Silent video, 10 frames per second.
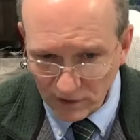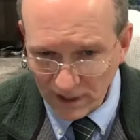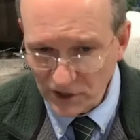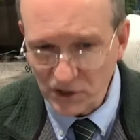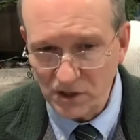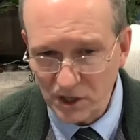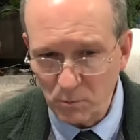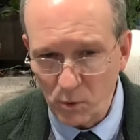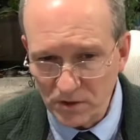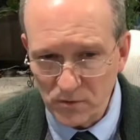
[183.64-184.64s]

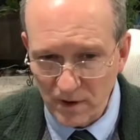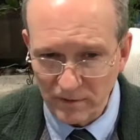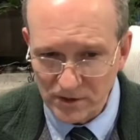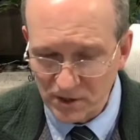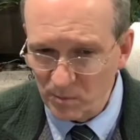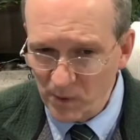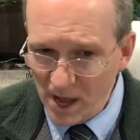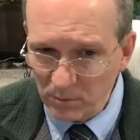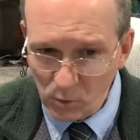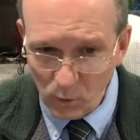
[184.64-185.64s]
relationship whatsoever to the
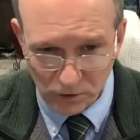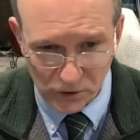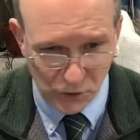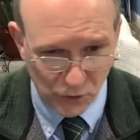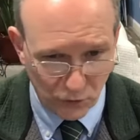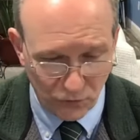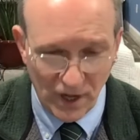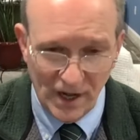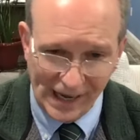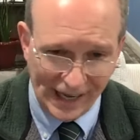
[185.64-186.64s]
Bible or to
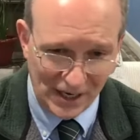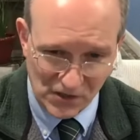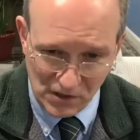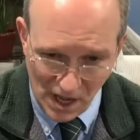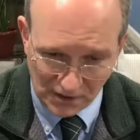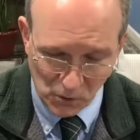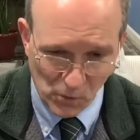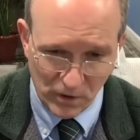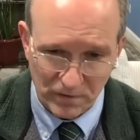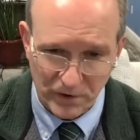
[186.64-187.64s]
truth. It is not the
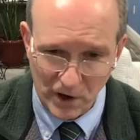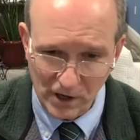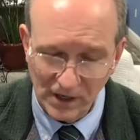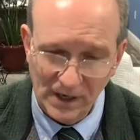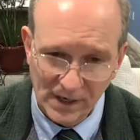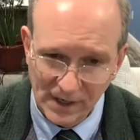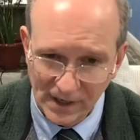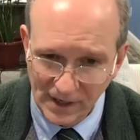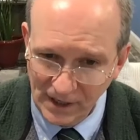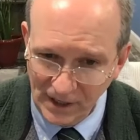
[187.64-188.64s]
Word of God.
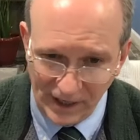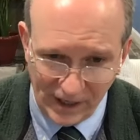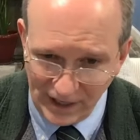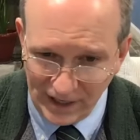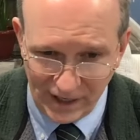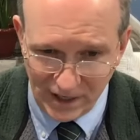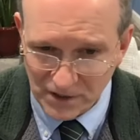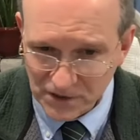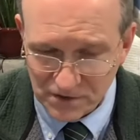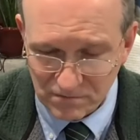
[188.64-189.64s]
It
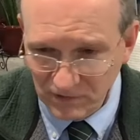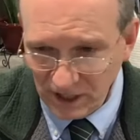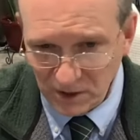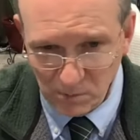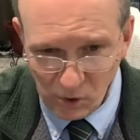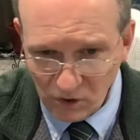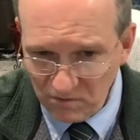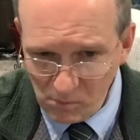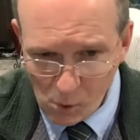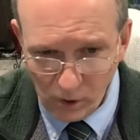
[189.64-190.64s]
is like the Book
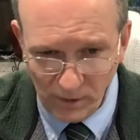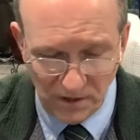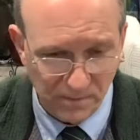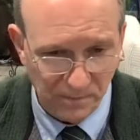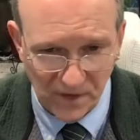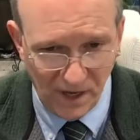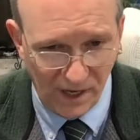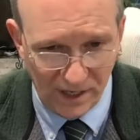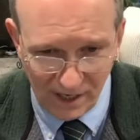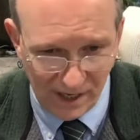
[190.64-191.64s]
of Mormon.
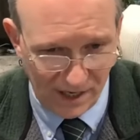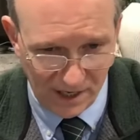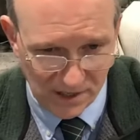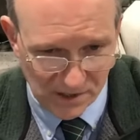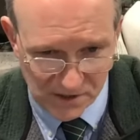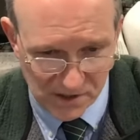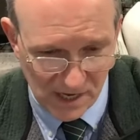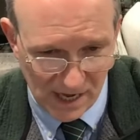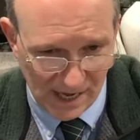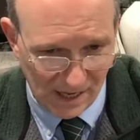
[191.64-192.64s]
It
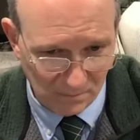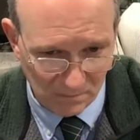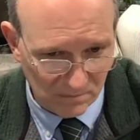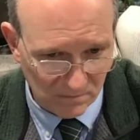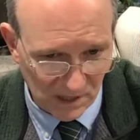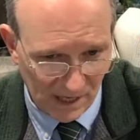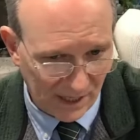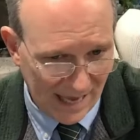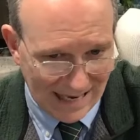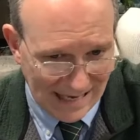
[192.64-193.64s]
is
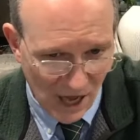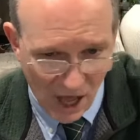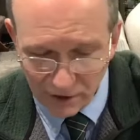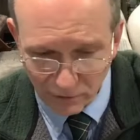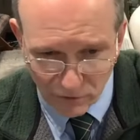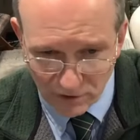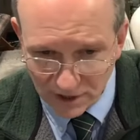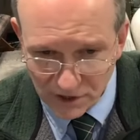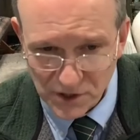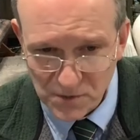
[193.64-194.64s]
like any other
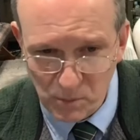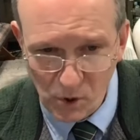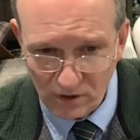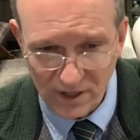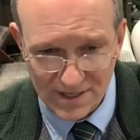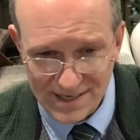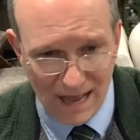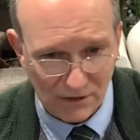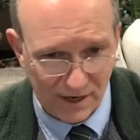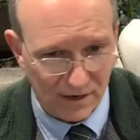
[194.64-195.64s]
religious book that's
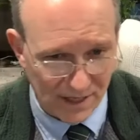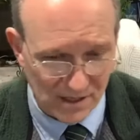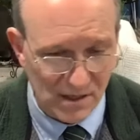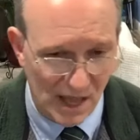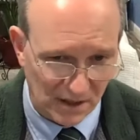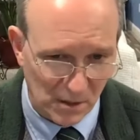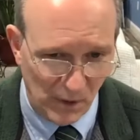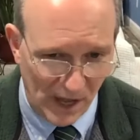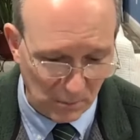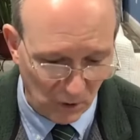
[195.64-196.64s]
out there that's not the
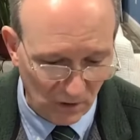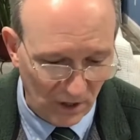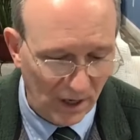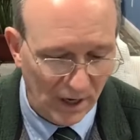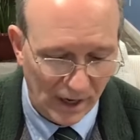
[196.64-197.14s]
Bible.